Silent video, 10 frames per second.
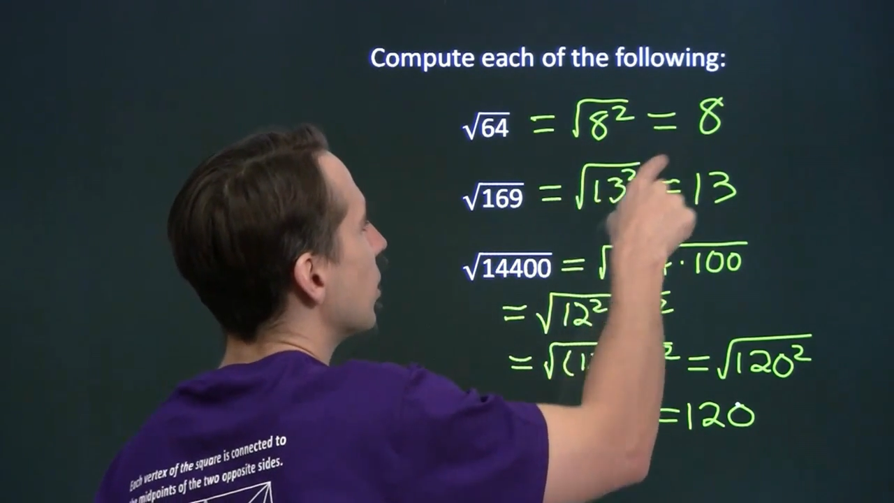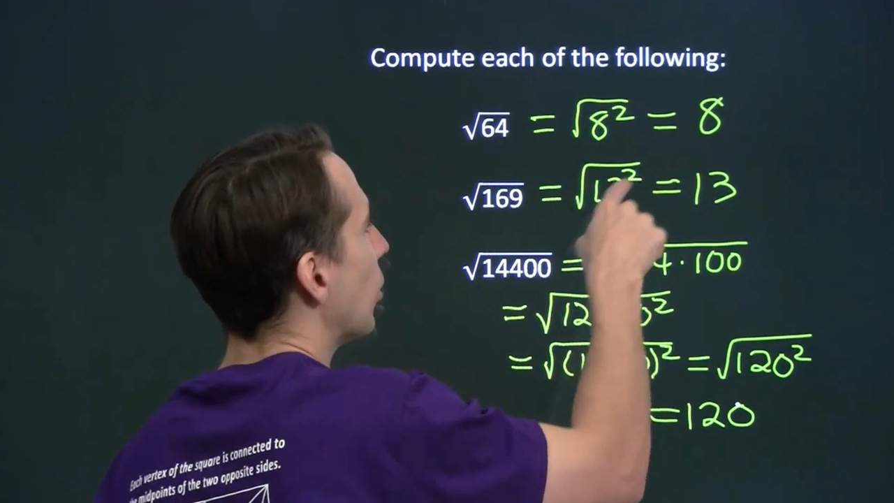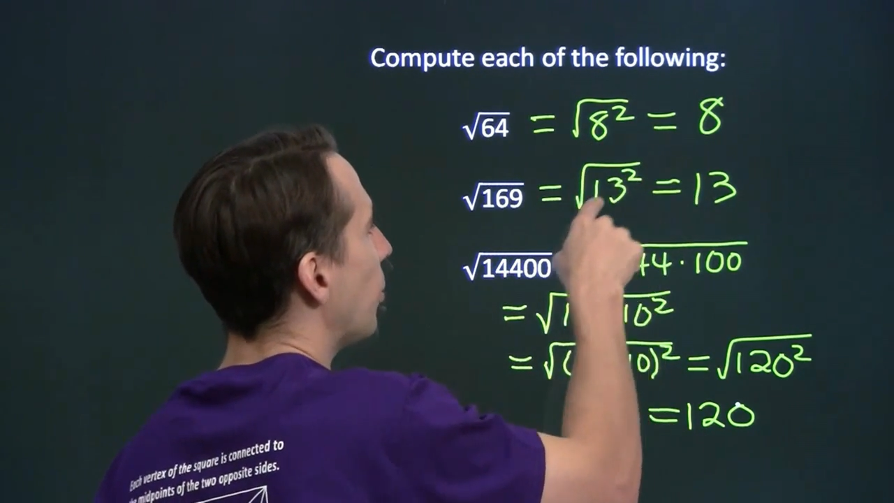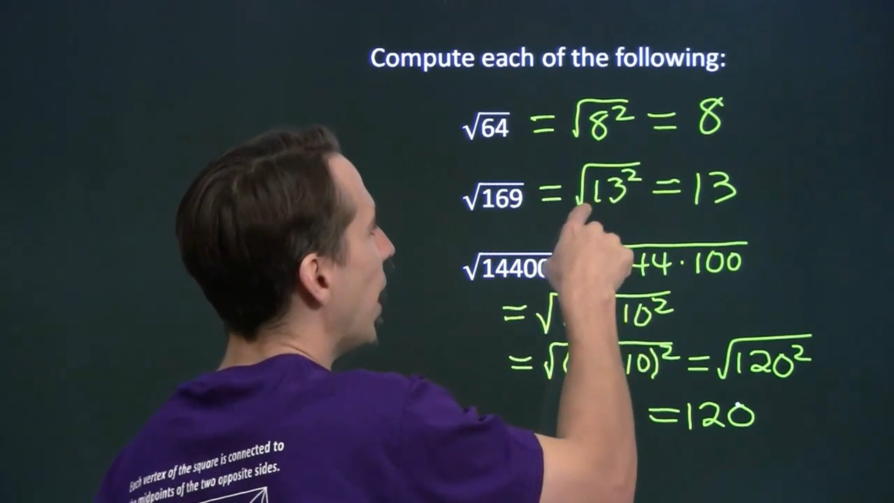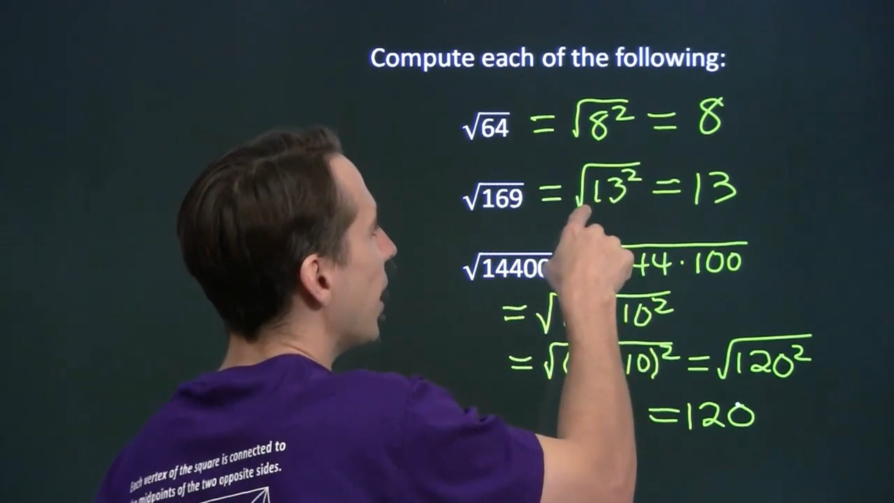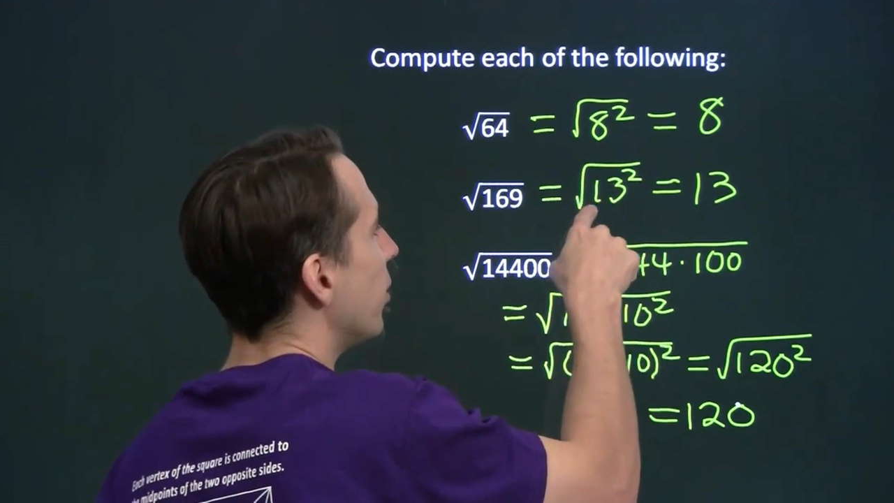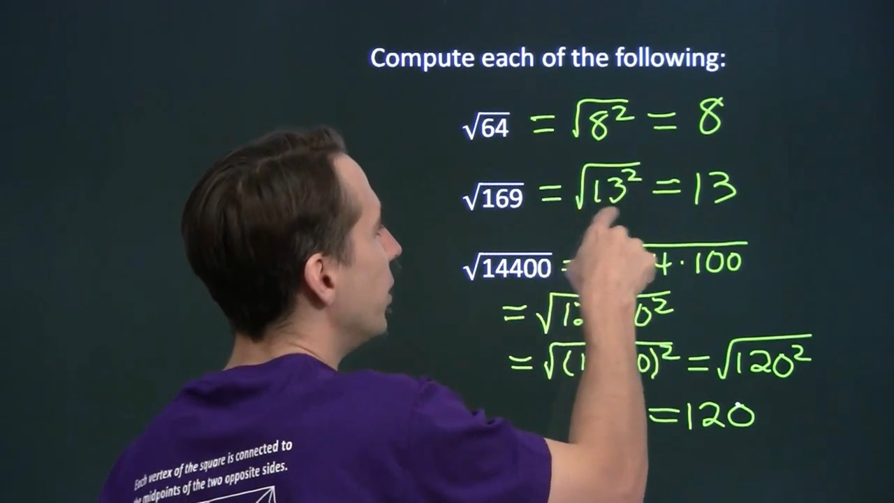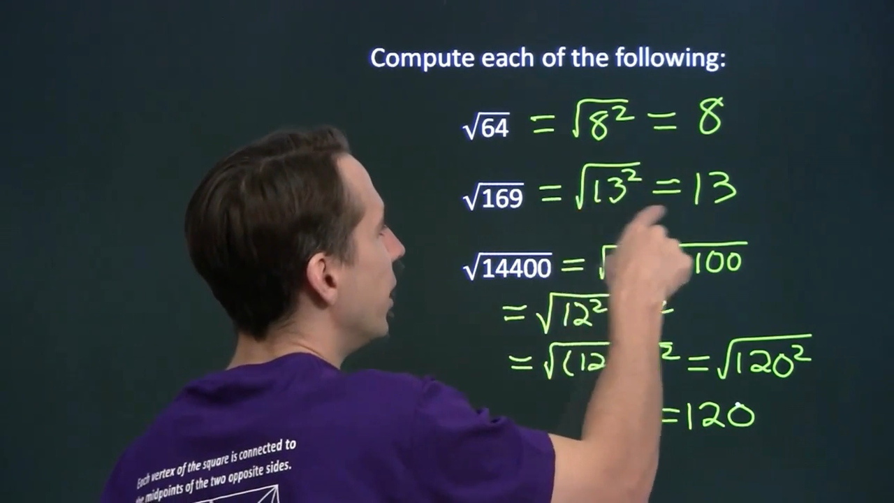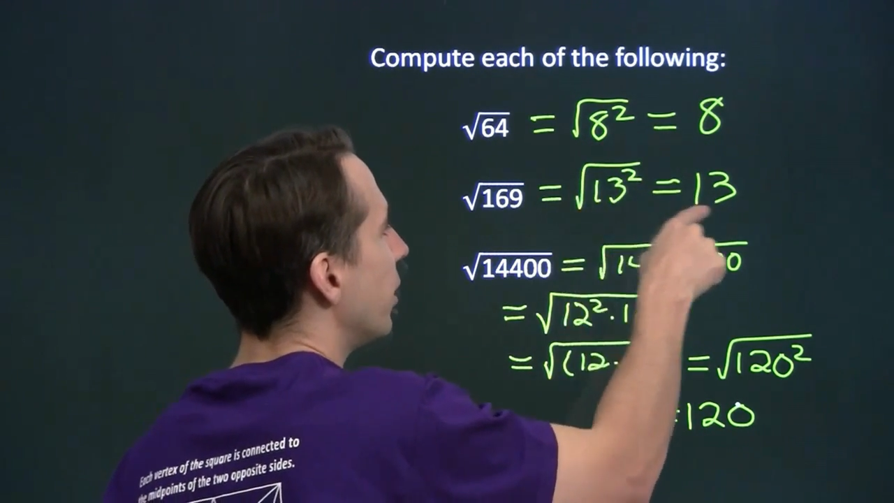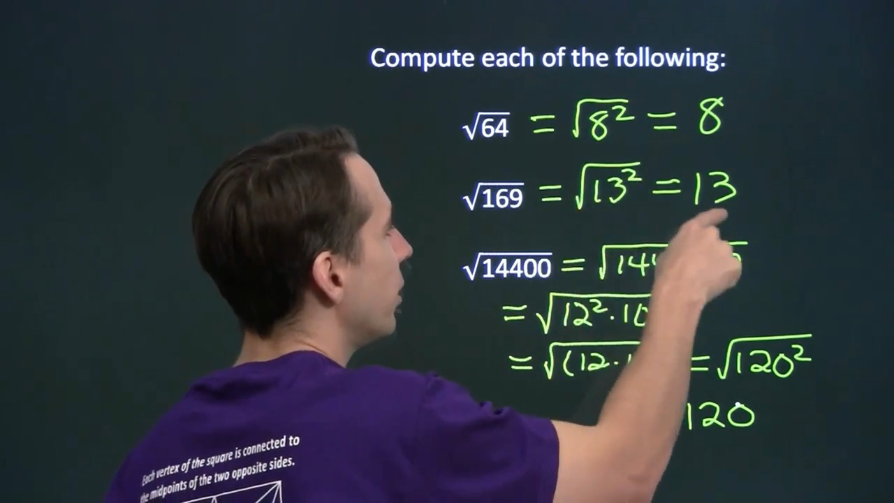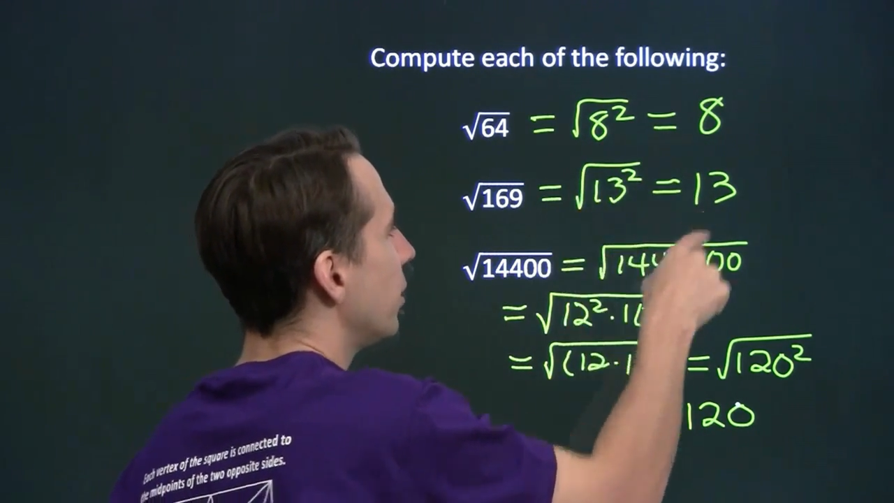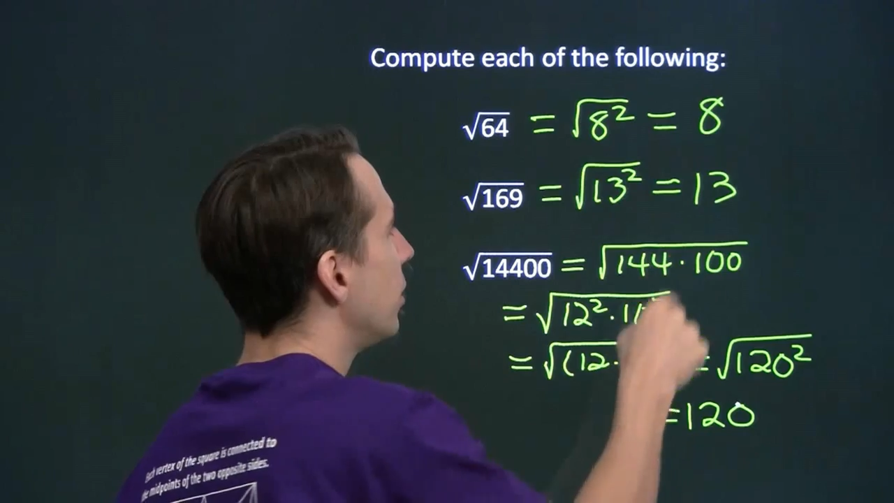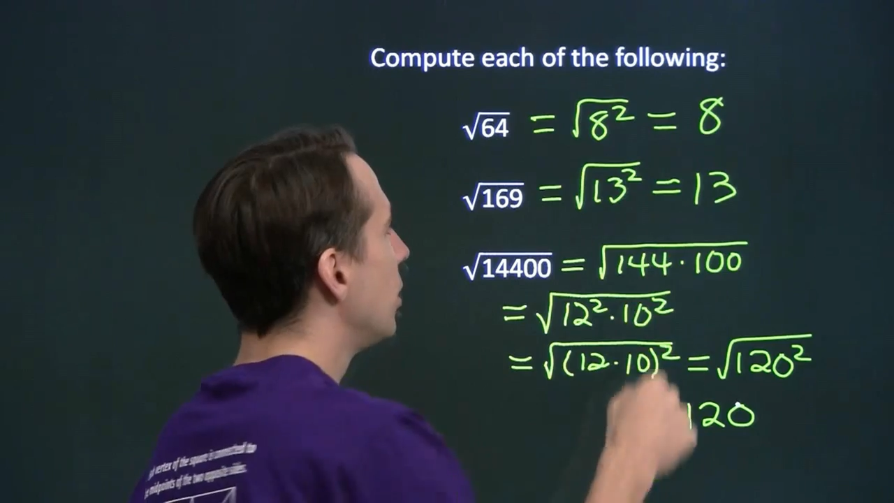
a little pattern there.